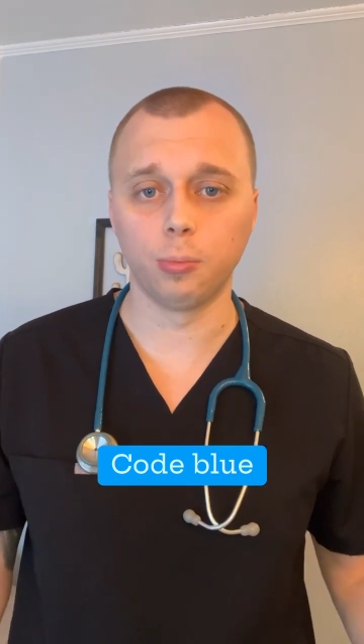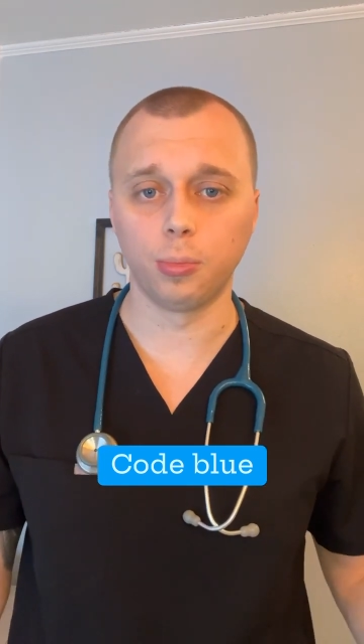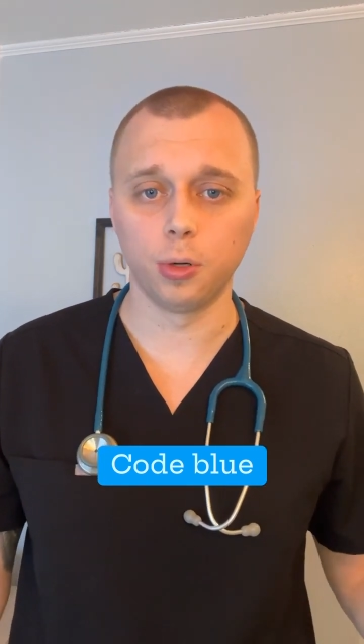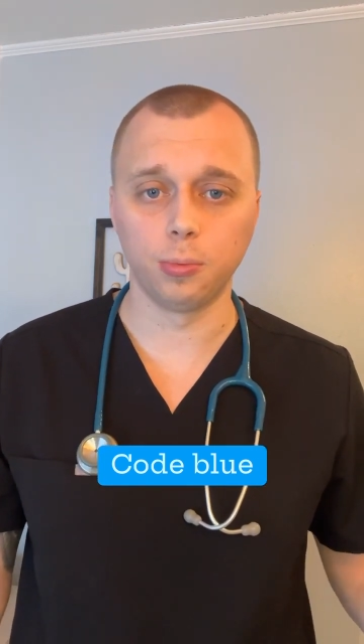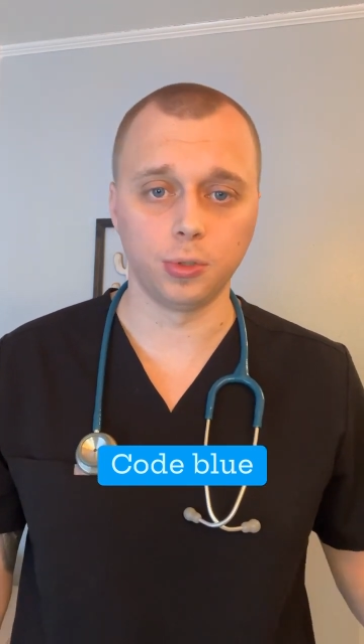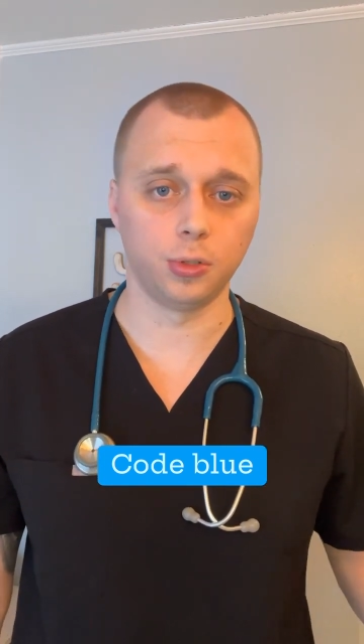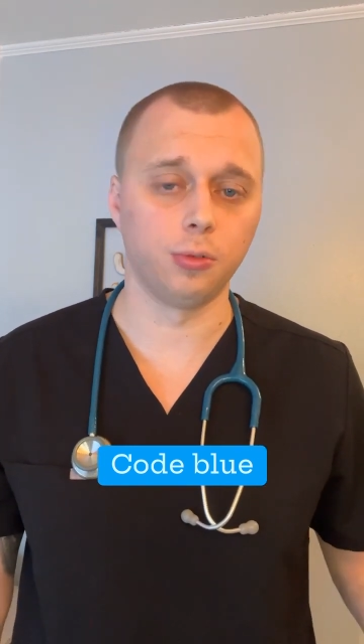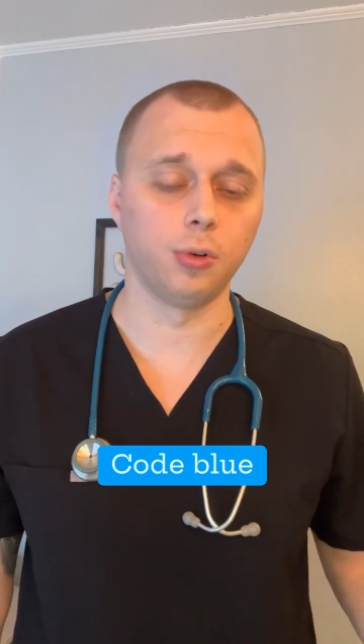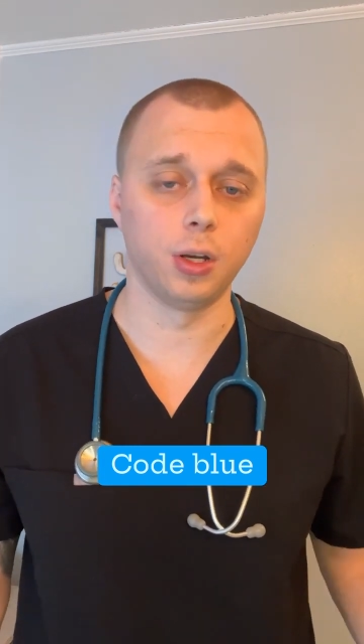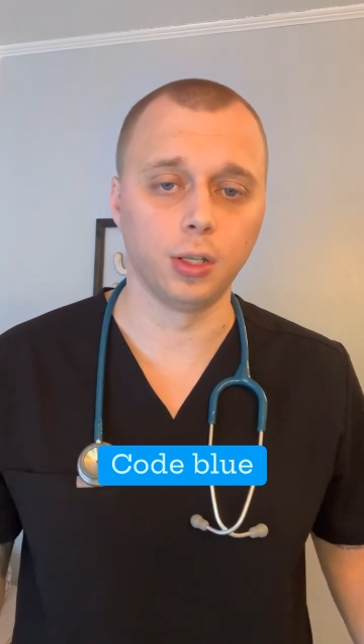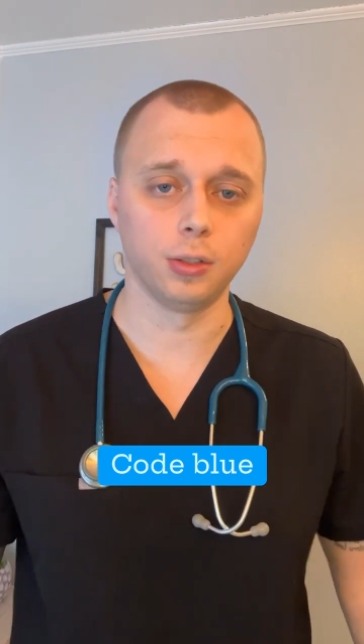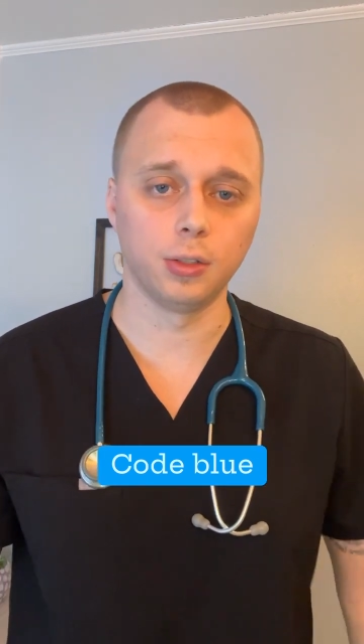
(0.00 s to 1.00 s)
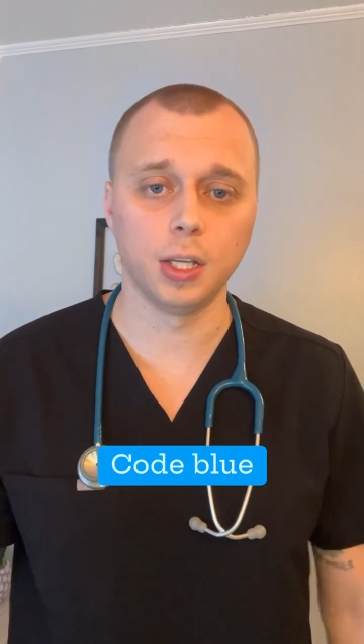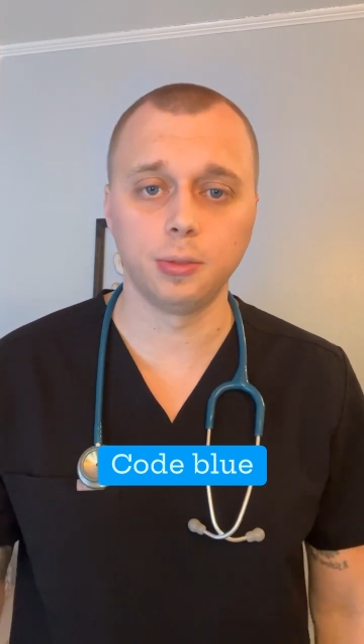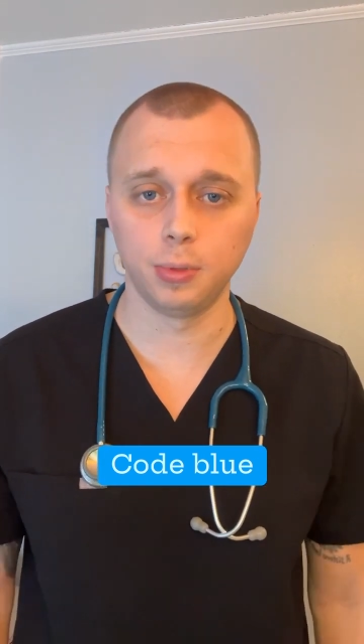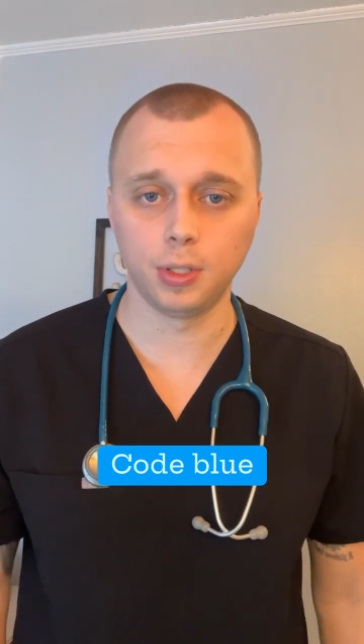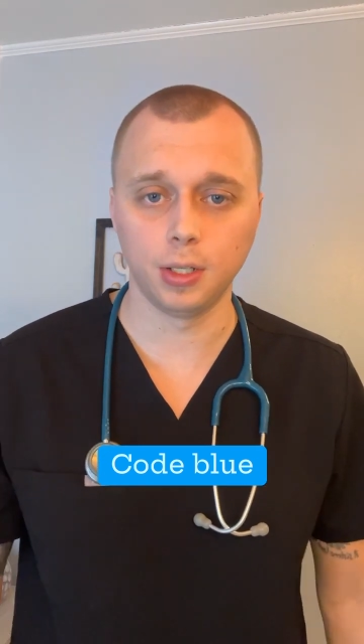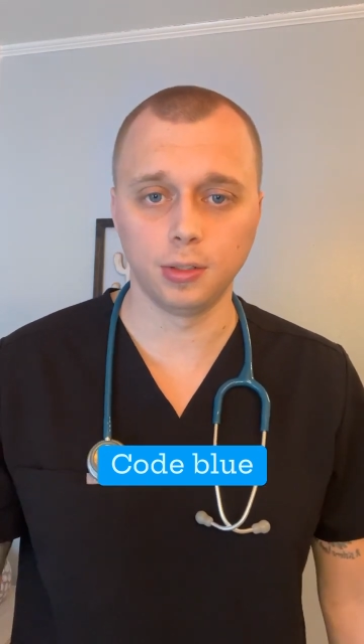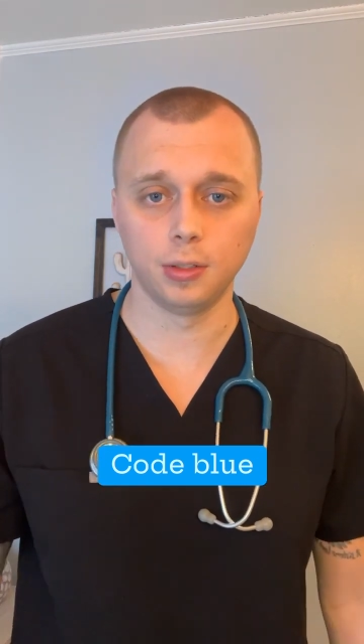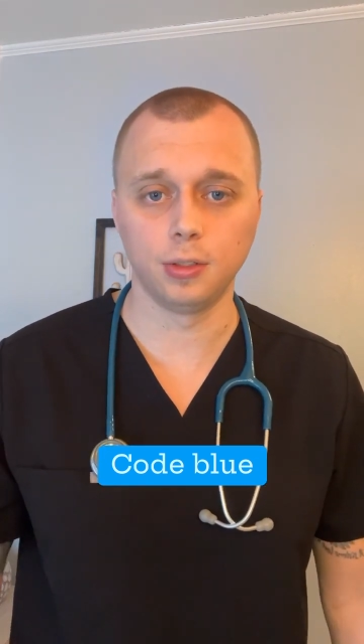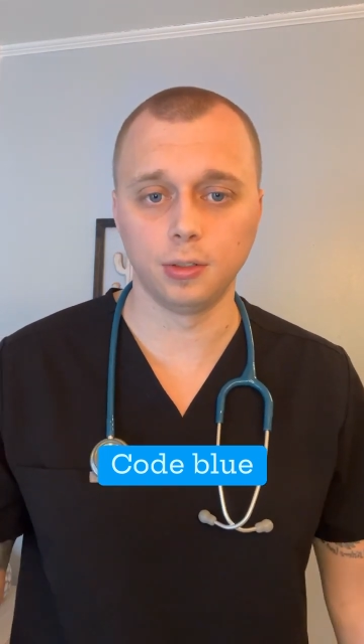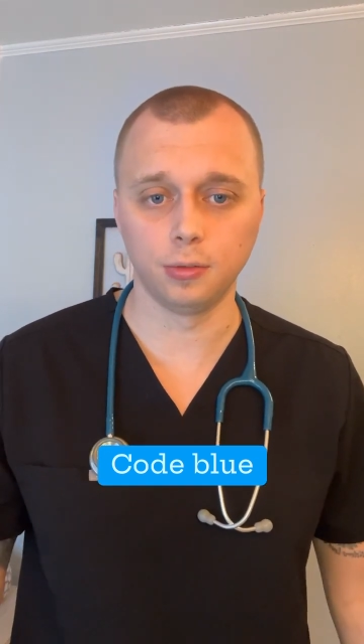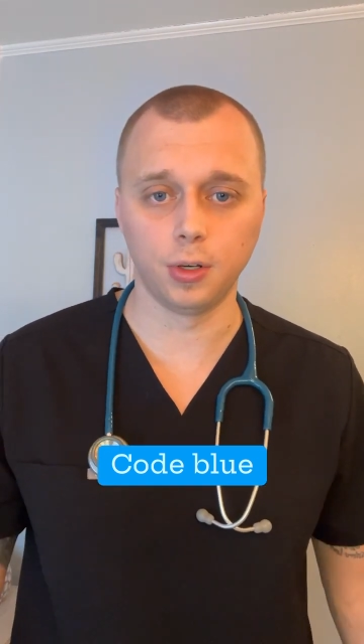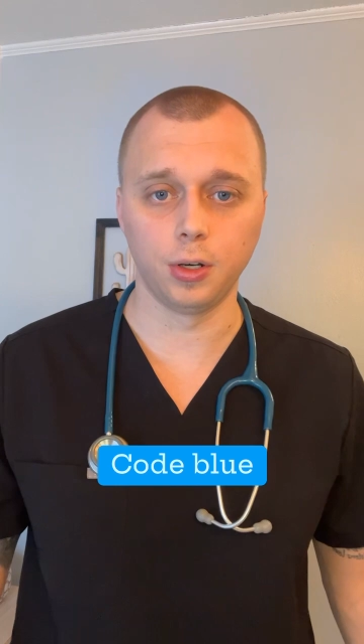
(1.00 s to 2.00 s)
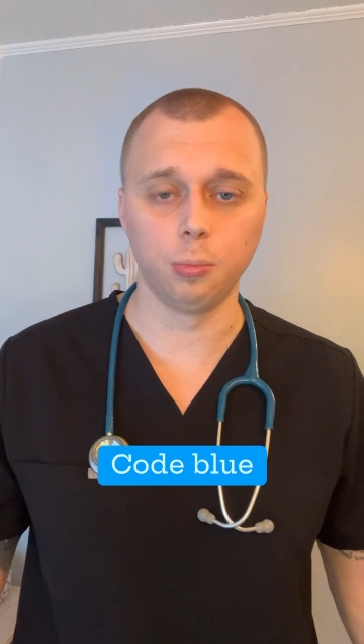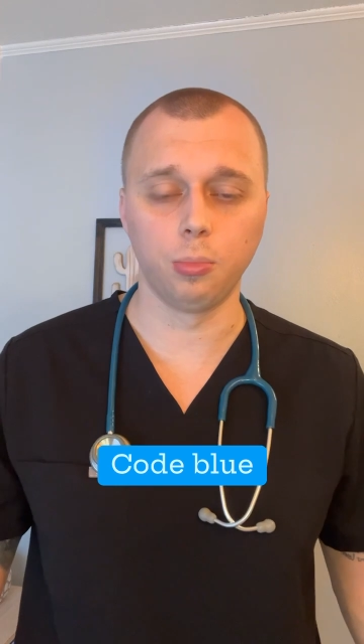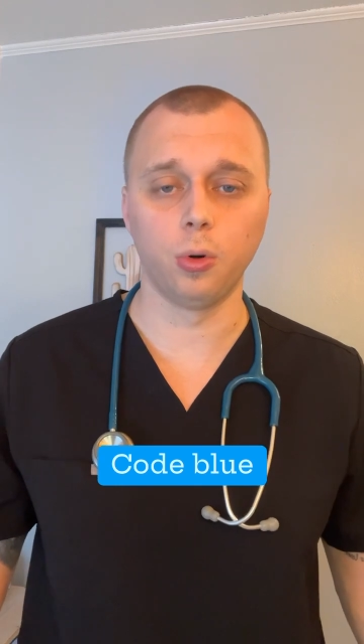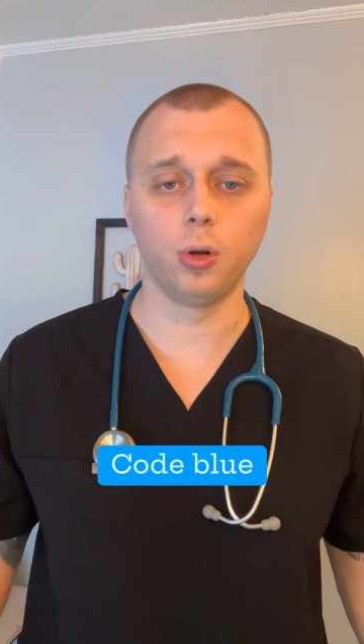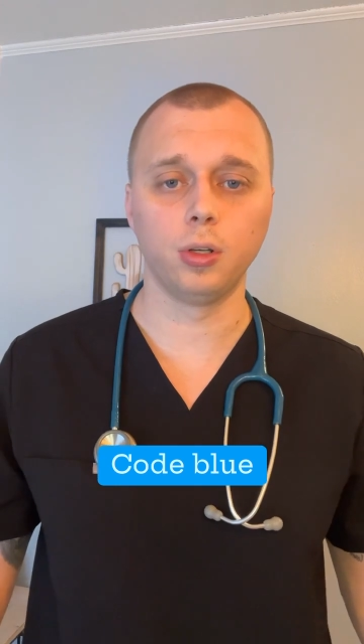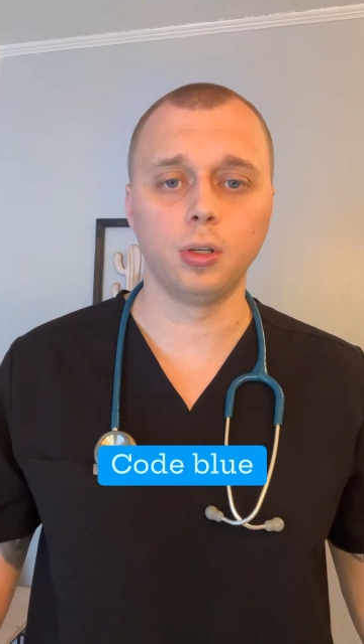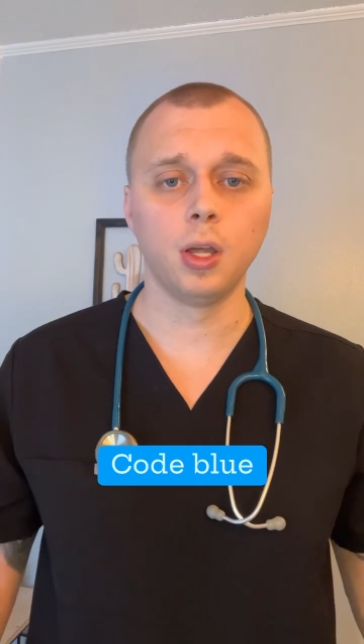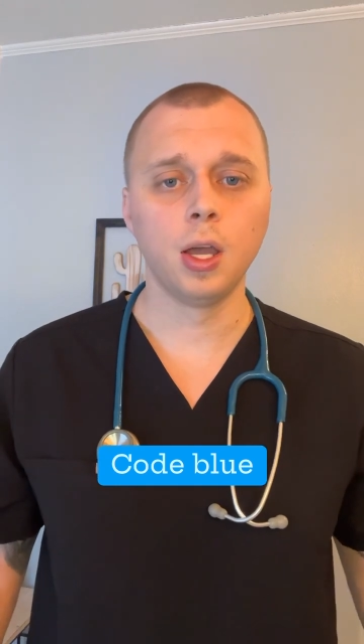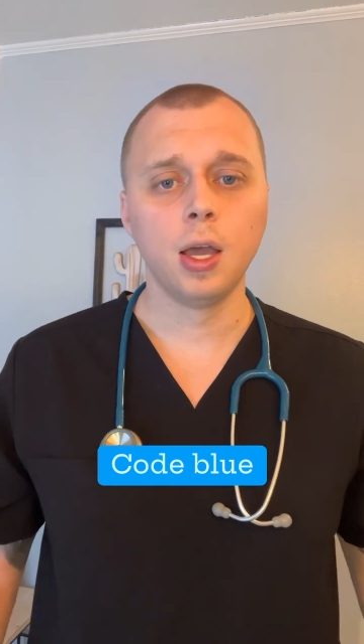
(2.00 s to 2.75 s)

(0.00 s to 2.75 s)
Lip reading: a purpose or running. That's because this is very important.